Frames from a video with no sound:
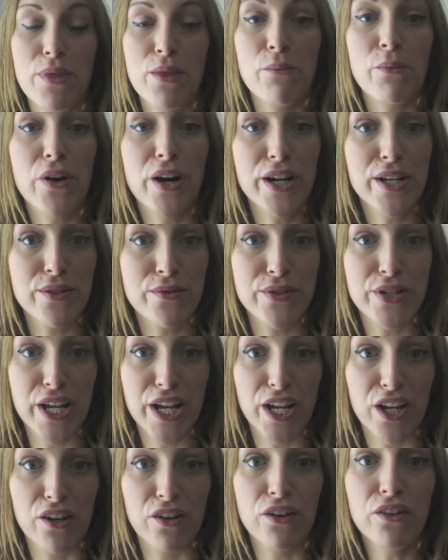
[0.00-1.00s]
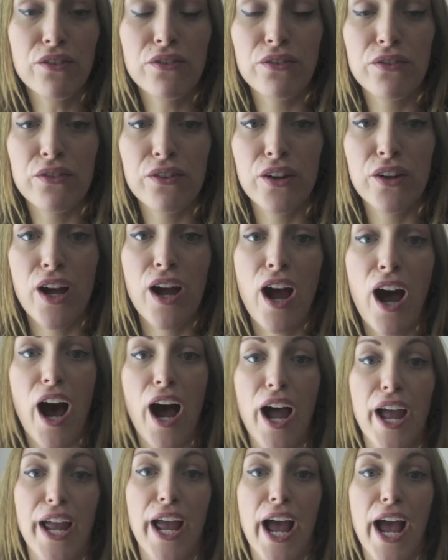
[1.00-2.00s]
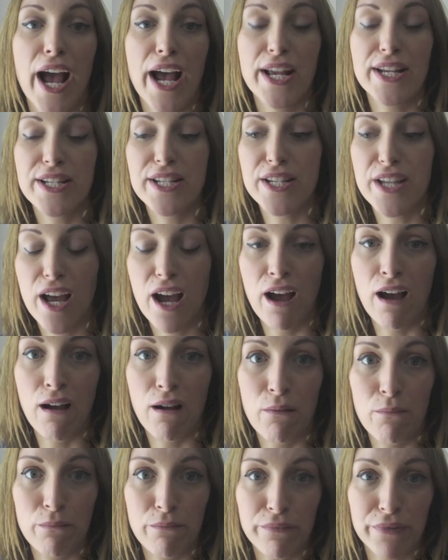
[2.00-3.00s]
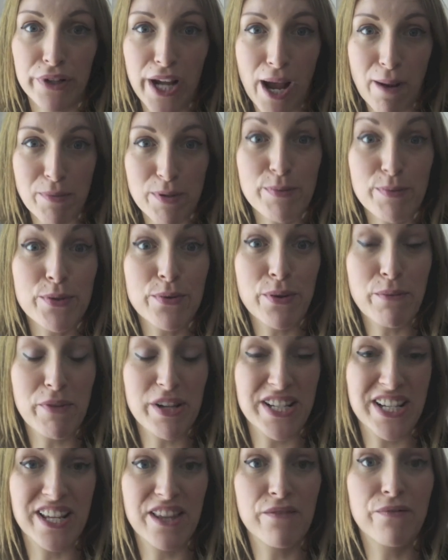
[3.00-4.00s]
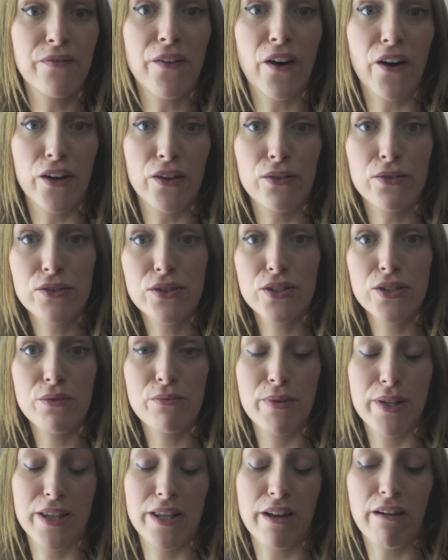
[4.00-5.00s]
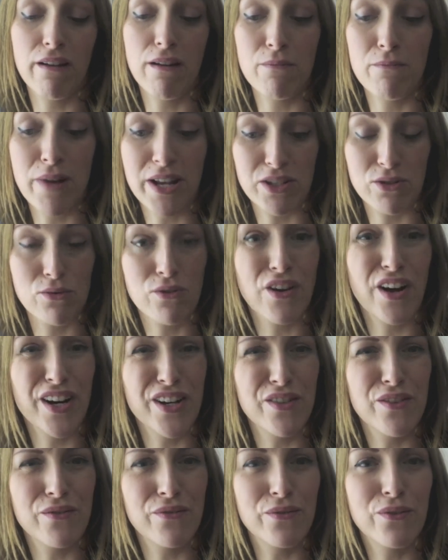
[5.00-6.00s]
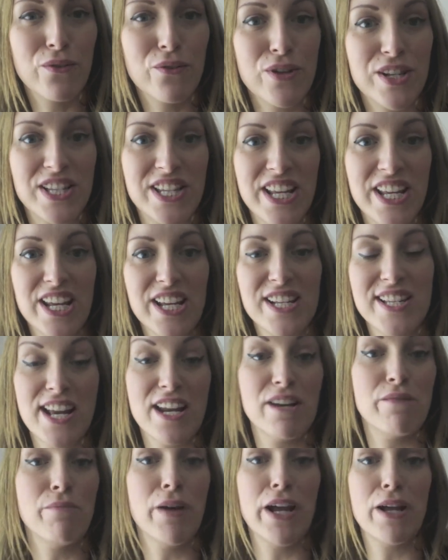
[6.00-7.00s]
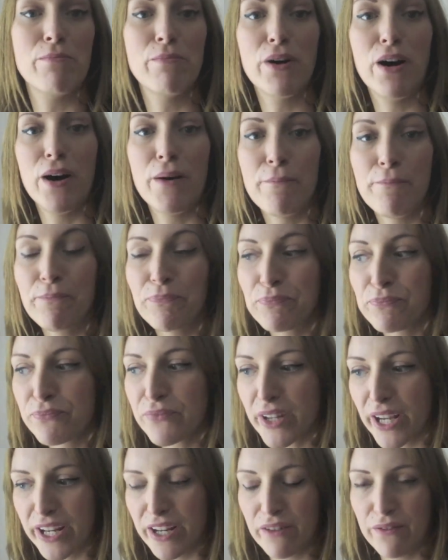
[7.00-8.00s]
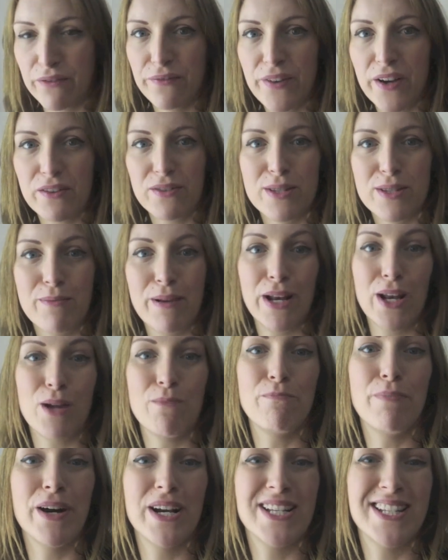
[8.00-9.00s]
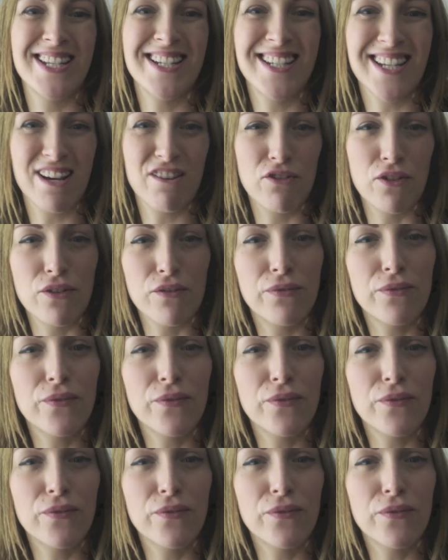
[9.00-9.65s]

The wires were taken off. I had gaps between my teeth filed with a metal kind of gritty sandpaper. And it felt a bit like biting down on a